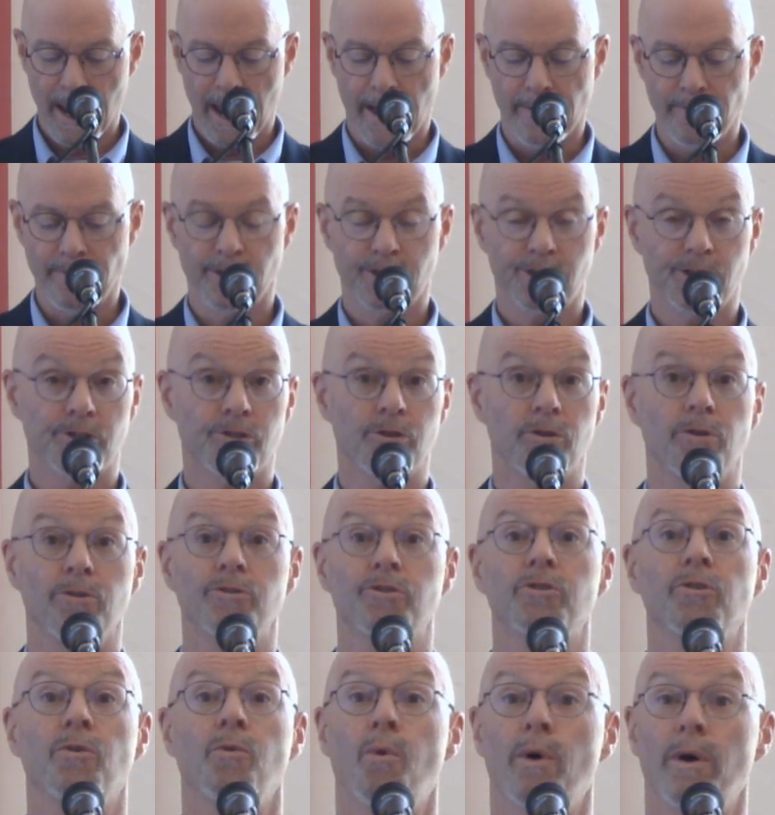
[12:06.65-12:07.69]
And this is
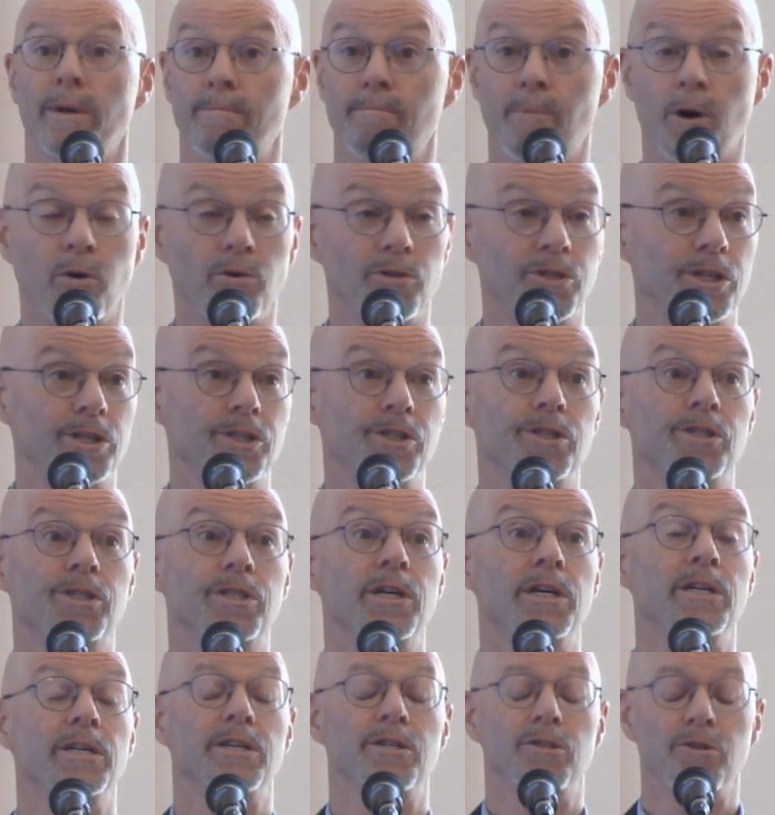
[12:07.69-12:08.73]
also what Moses is
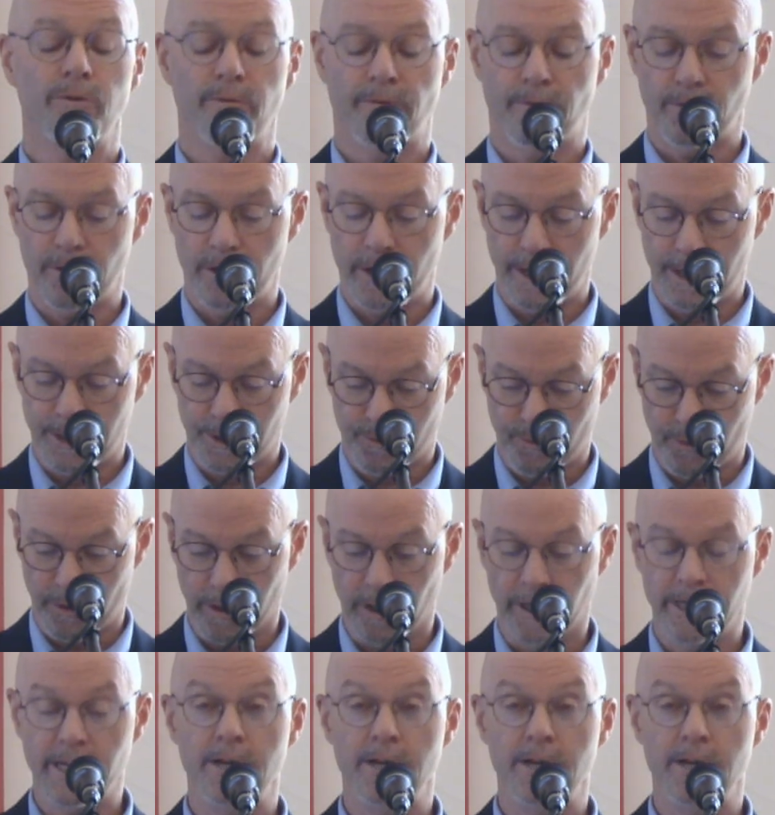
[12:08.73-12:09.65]
going to do for Israel.